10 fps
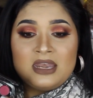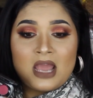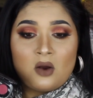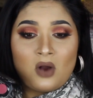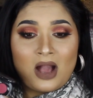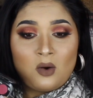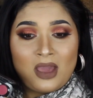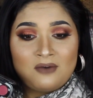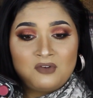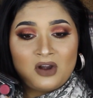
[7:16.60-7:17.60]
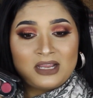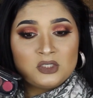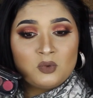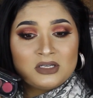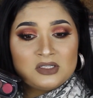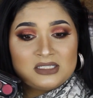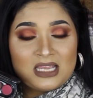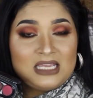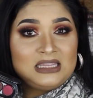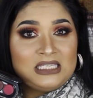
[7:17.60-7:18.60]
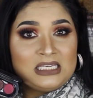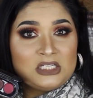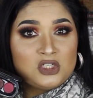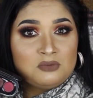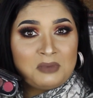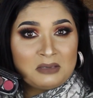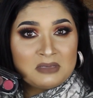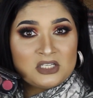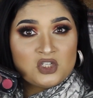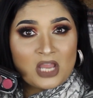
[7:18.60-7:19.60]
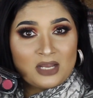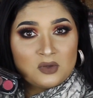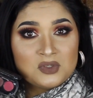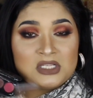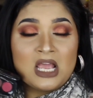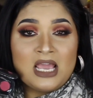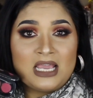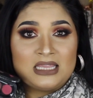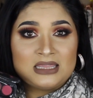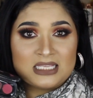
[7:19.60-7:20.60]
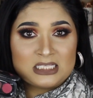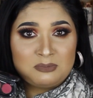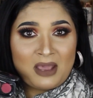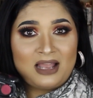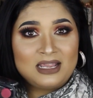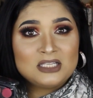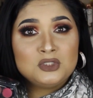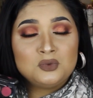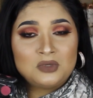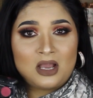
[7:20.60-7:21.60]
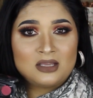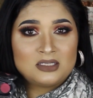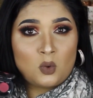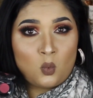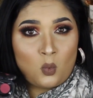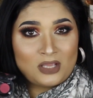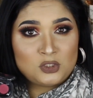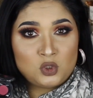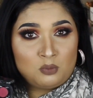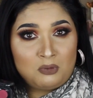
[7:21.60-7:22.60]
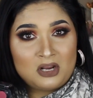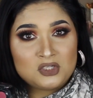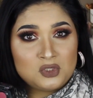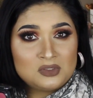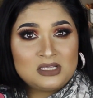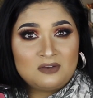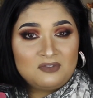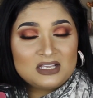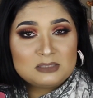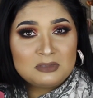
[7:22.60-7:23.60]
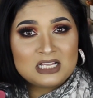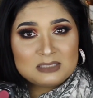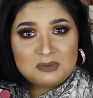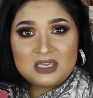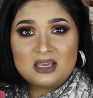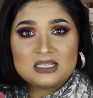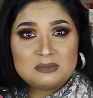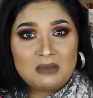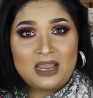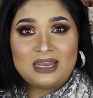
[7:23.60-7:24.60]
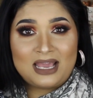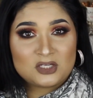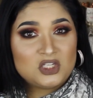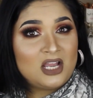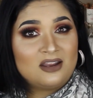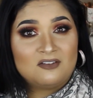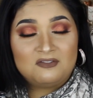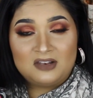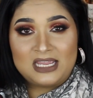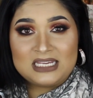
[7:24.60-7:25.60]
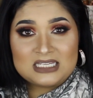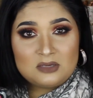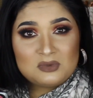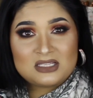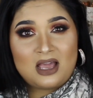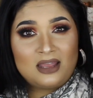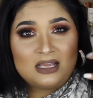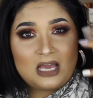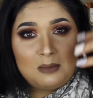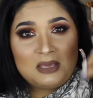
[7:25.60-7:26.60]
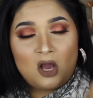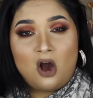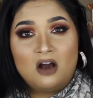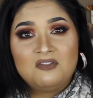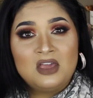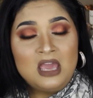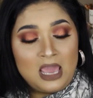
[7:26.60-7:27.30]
Now, however, I do want to say the pigment shadows in this palette, do not wet your brush using Fix Plus, because mine actually kind of flaked and it was kind of coming off.